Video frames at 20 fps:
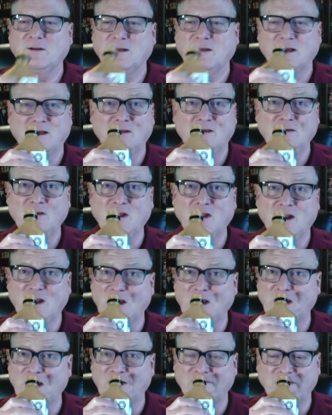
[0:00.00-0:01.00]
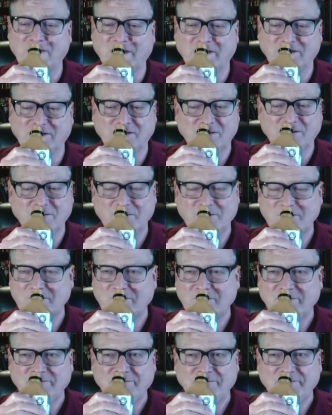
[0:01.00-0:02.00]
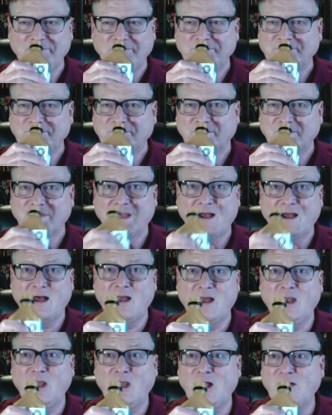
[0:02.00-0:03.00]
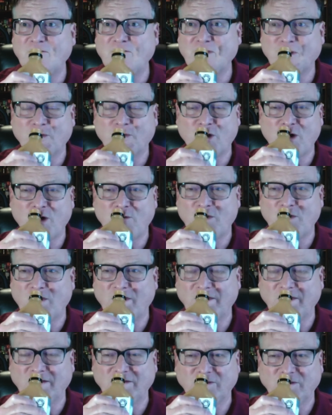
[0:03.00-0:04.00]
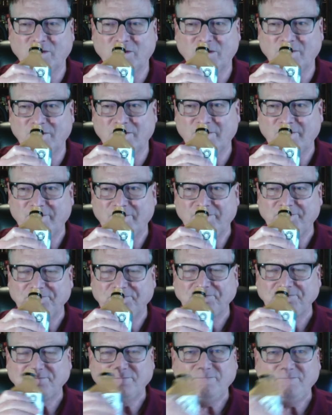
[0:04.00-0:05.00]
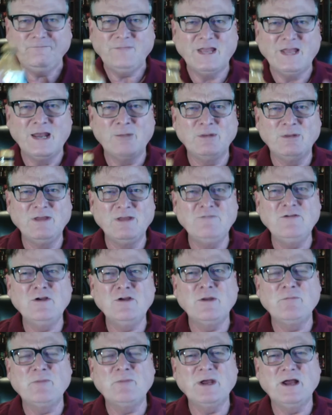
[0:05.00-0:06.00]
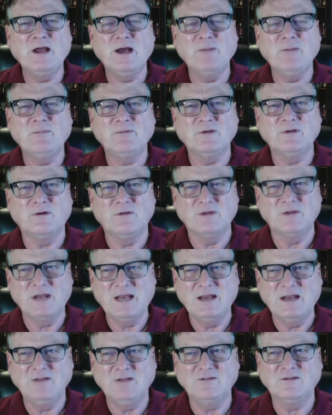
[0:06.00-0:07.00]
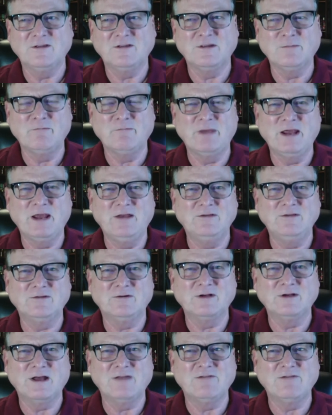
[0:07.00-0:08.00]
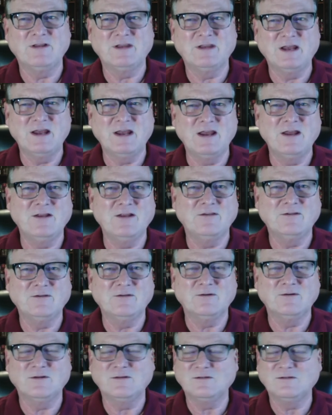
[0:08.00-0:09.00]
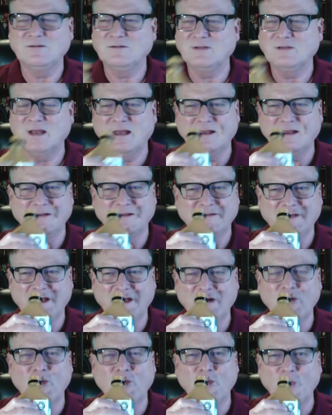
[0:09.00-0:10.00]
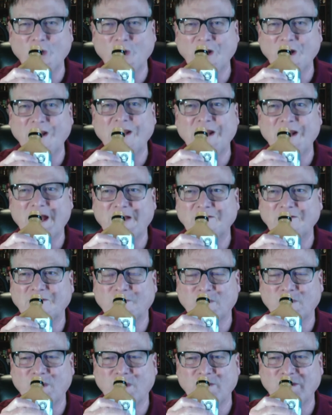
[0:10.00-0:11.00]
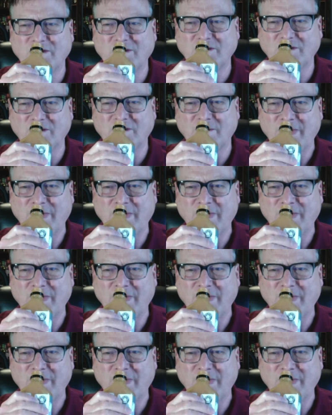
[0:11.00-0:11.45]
You're going to love this. Yeah, I love the aroma on this one. And I believe you can pick up on hints of the basil kind of at the end. So it's got a really nice aroma to it.